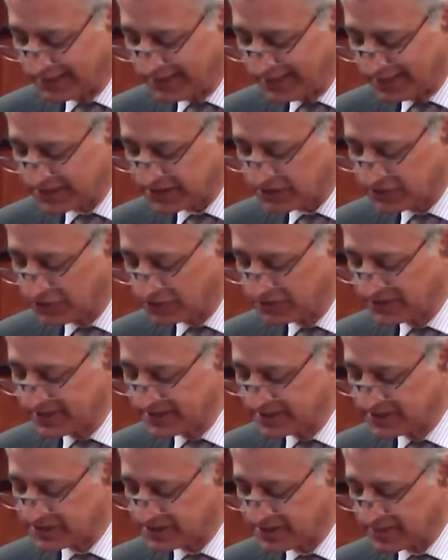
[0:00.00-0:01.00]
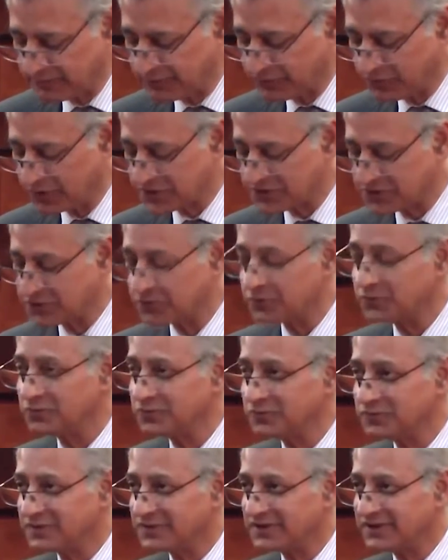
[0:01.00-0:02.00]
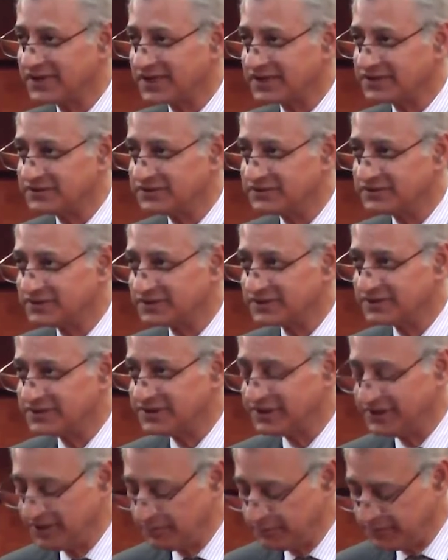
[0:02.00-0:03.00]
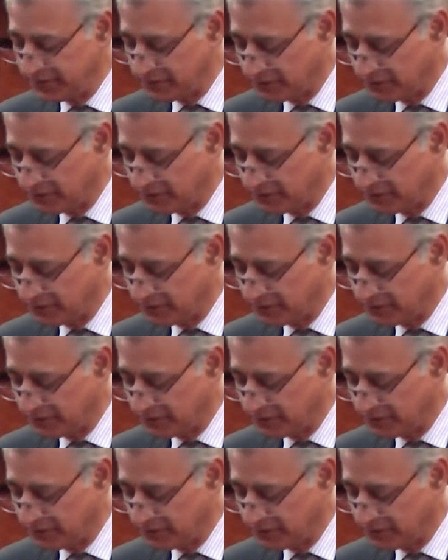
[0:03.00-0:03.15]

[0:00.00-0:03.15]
next logical step was to nudge GDP